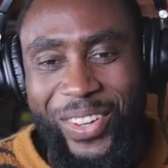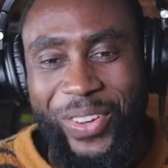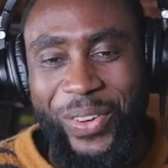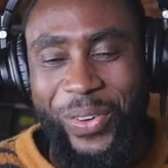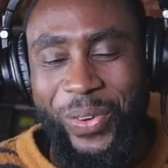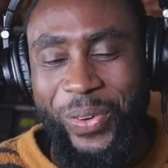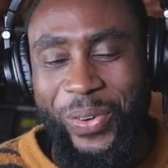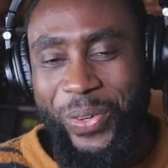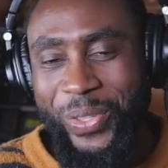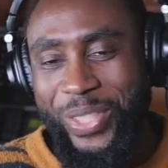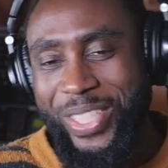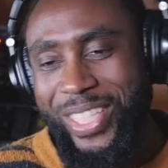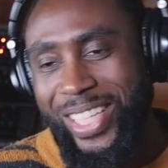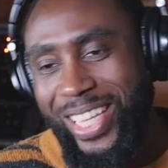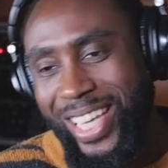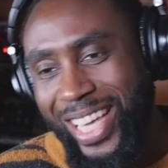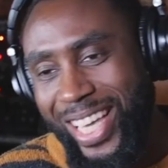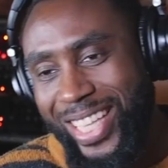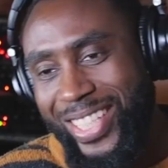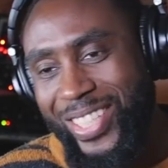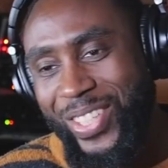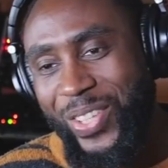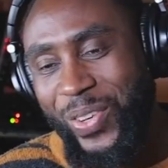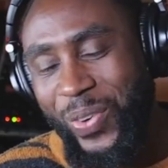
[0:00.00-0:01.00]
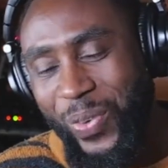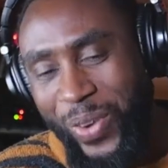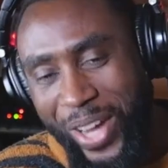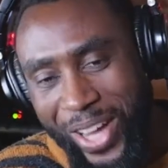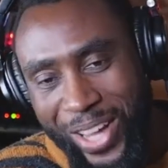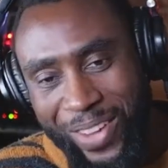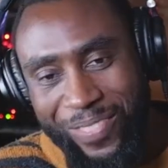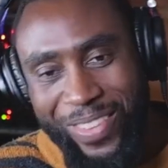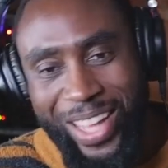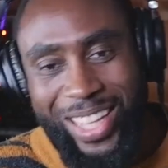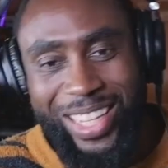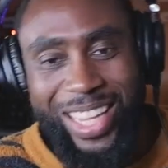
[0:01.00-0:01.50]
Ooh,
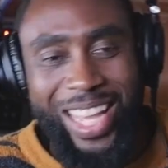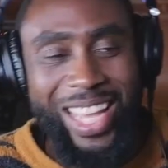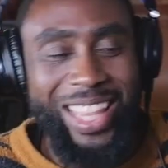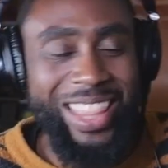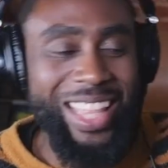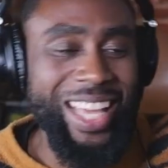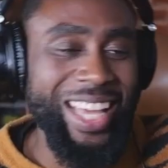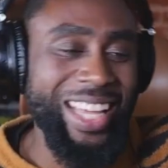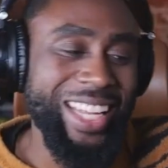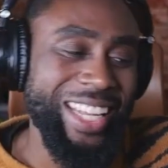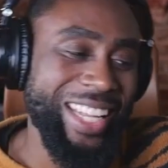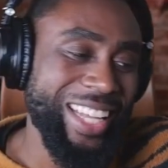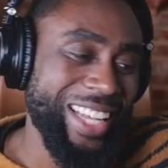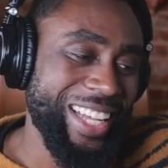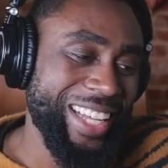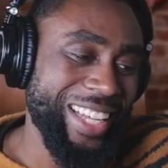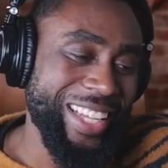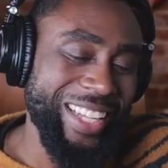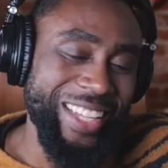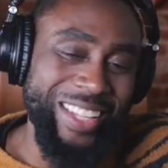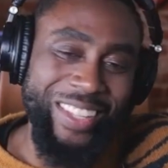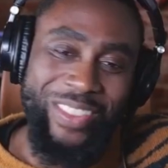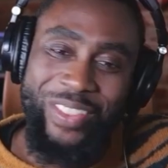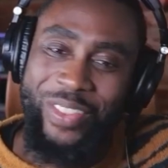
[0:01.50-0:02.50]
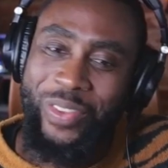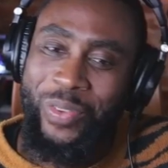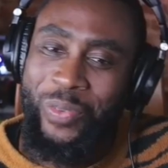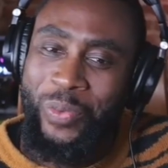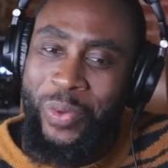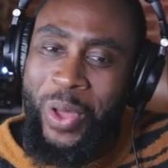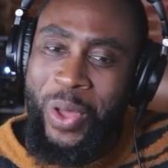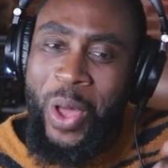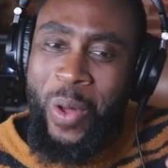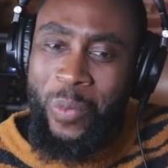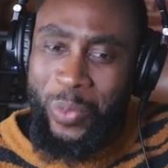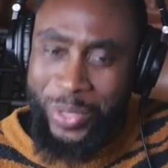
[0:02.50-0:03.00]
TS12. I like that.
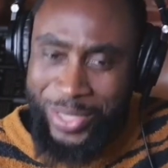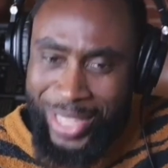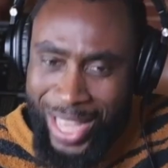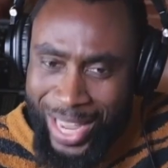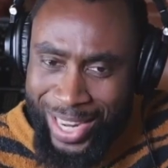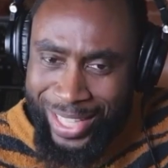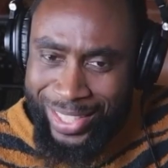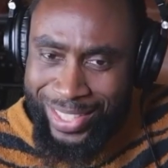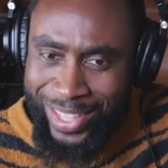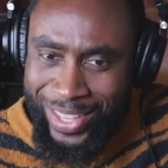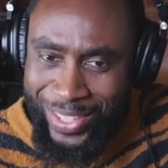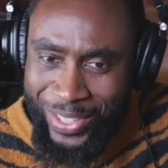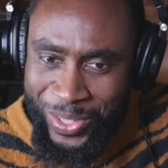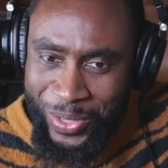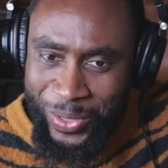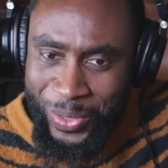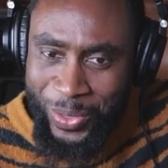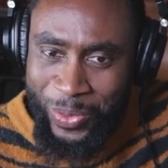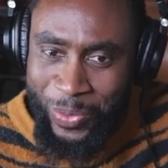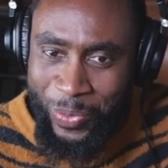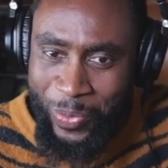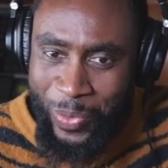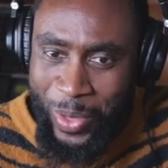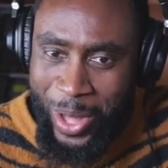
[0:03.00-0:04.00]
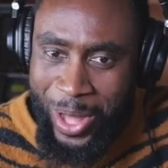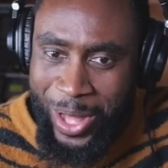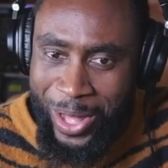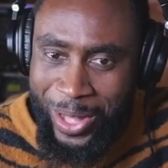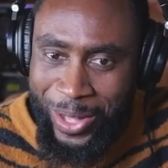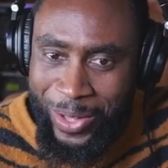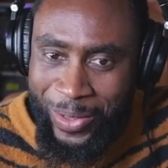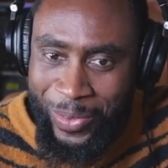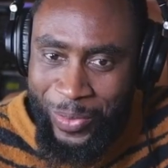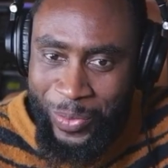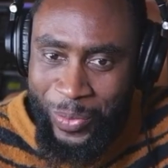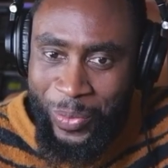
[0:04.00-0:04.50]
Was that intentional?
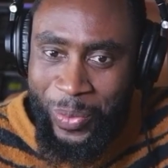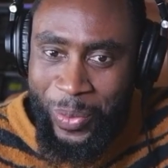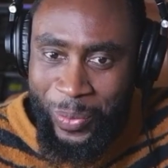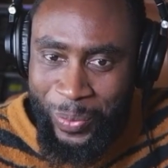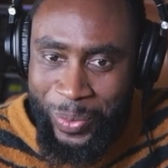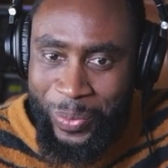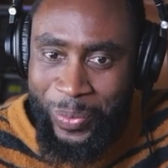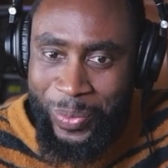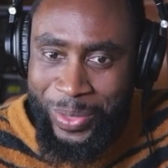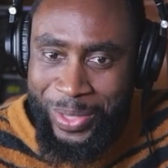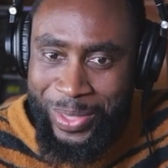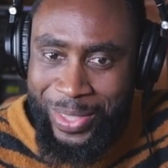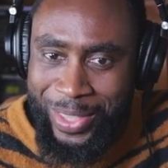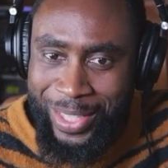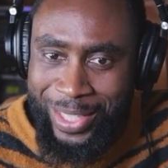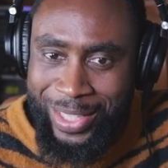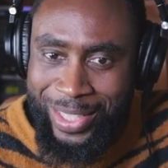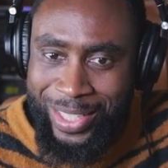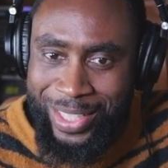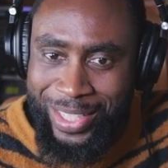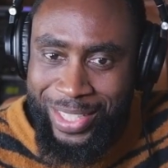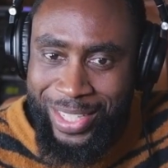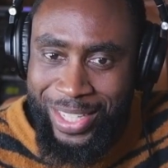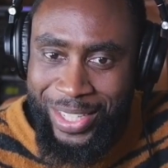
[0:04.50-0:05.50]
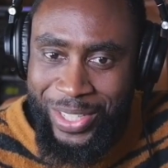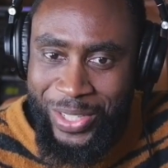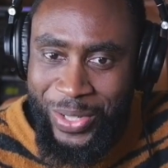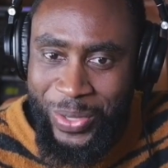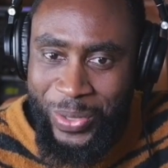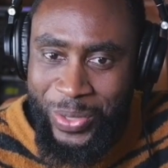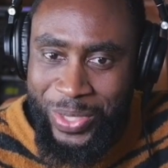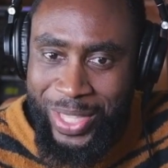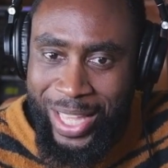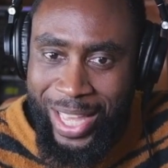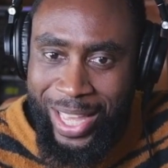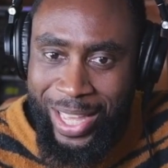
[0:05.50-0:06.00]
Did she
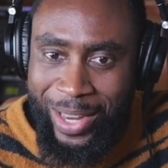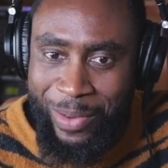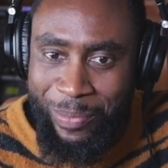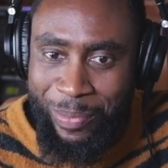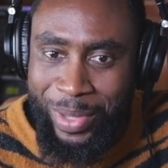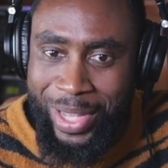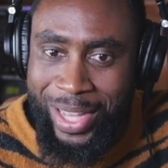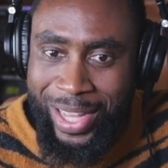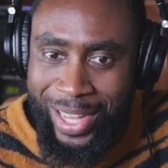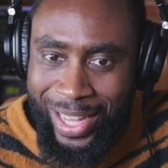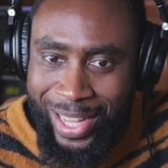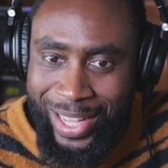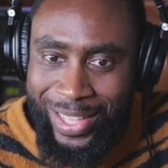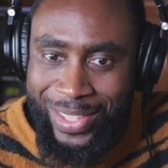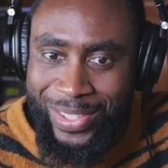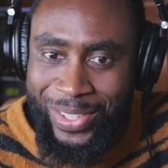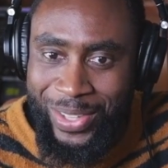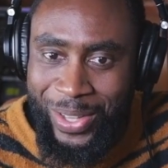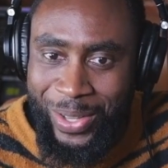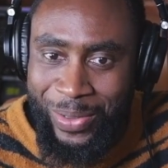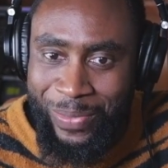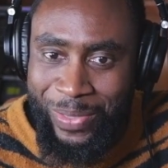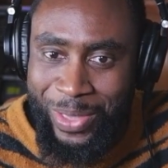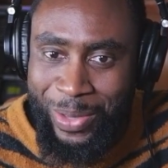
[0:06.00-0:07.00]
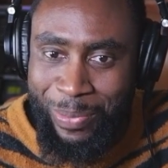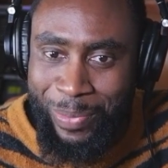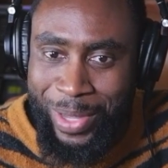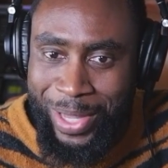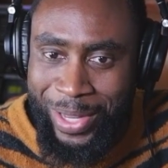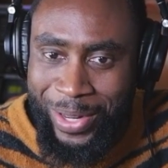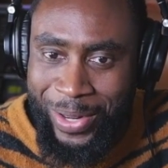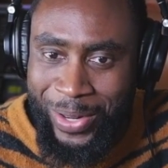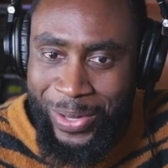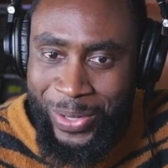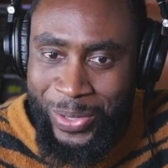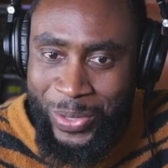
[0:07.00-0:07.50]
choose that because of the Mean
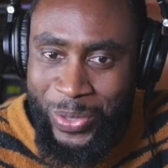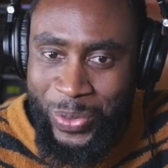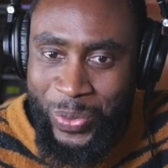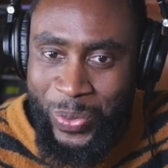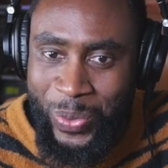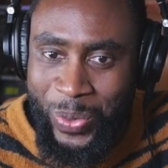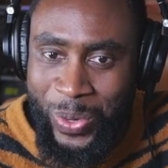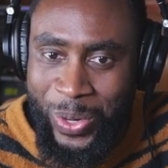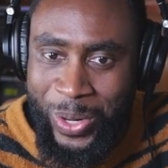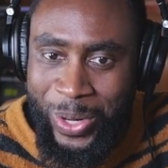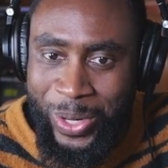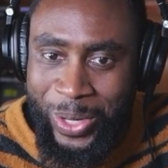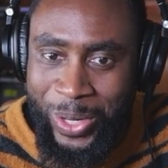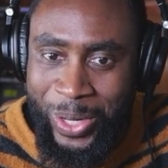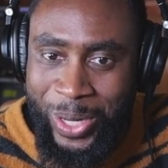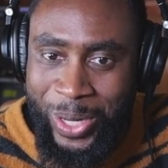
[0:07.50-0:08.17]
Girls, or